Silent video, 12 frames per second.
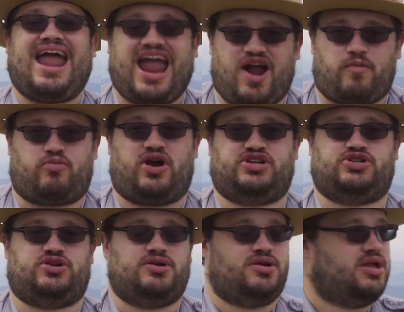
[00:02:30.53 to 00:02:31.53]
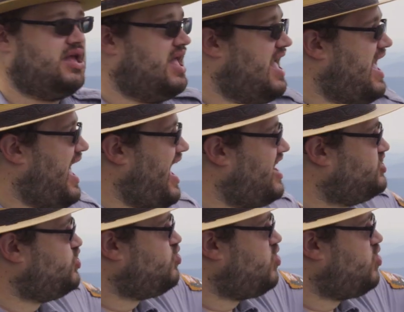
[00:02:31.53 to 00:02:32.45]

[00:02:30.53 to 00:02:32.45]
air pressure. As you